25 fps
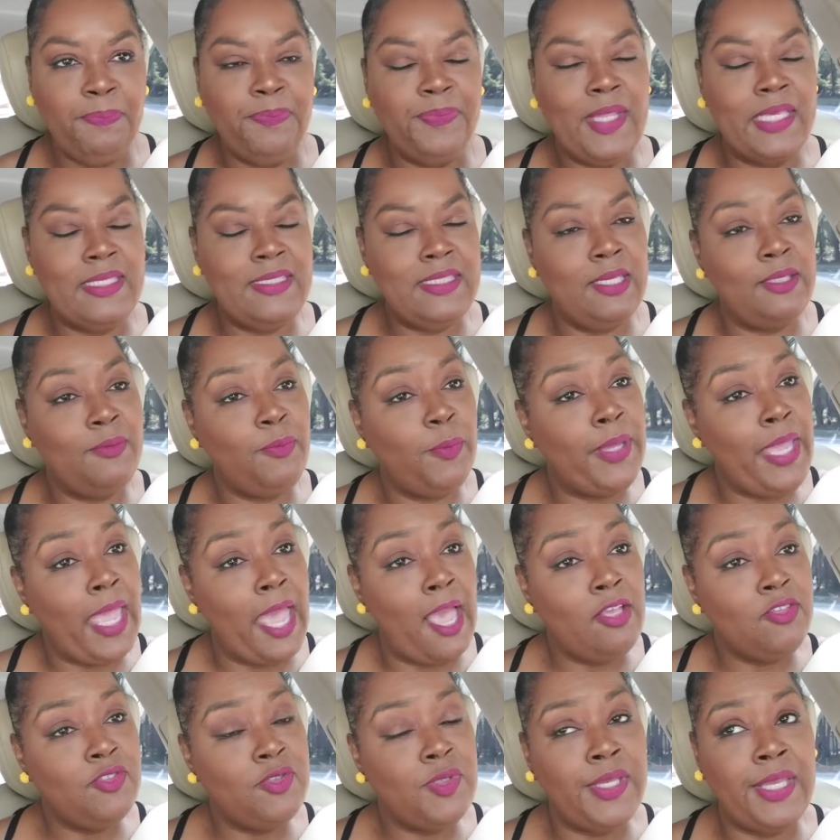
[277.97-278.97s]
They said, we
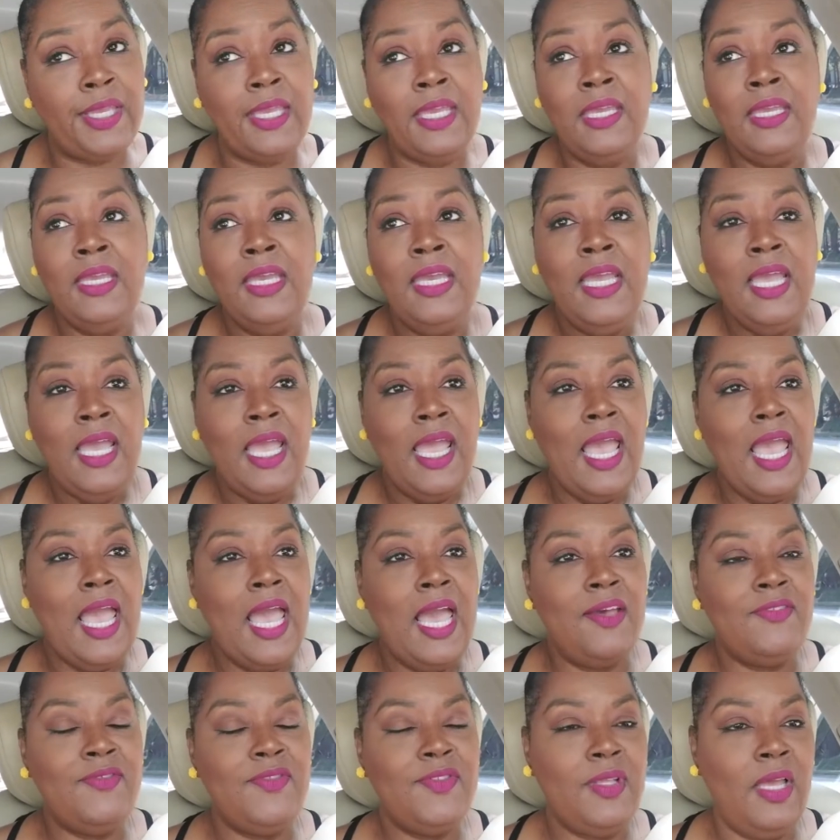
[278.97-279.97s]
actually
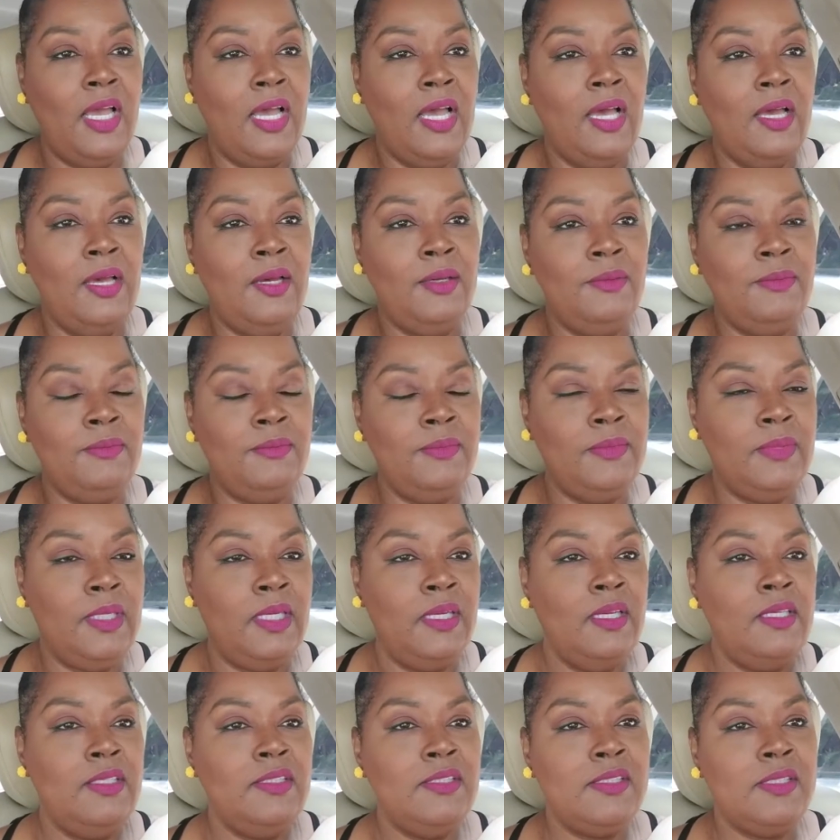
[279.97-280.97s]
have
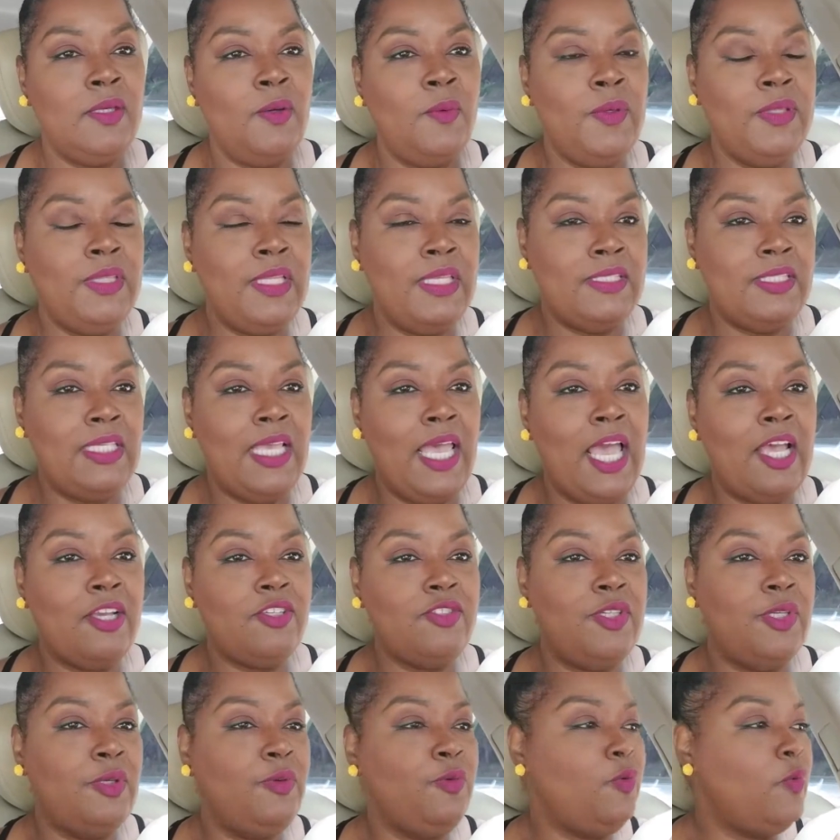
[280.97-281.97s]
someone that's
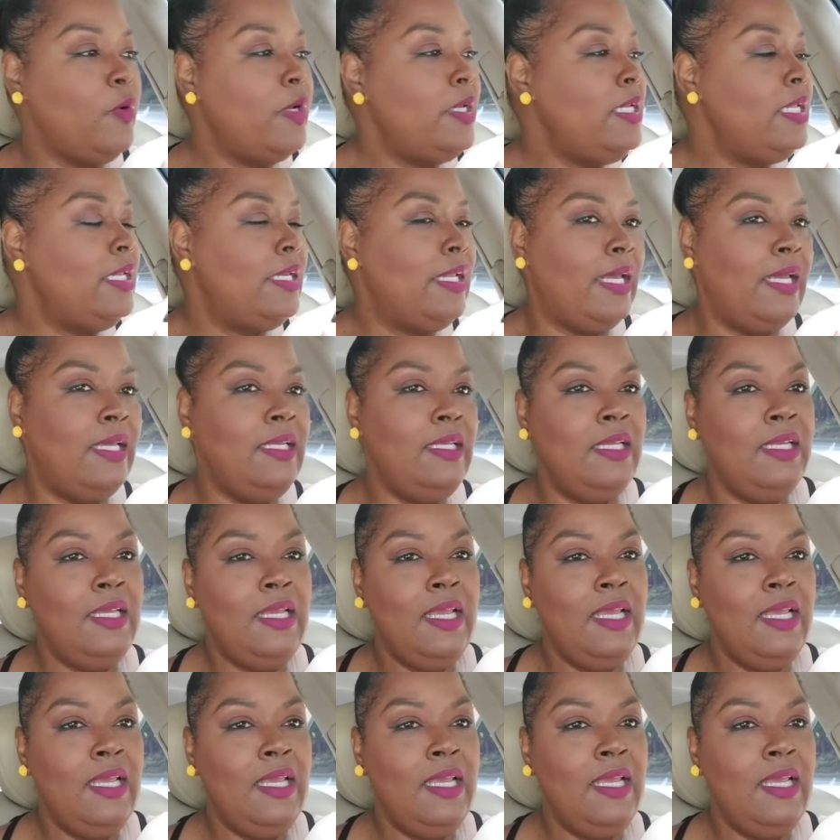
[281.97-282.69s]
actually rented it.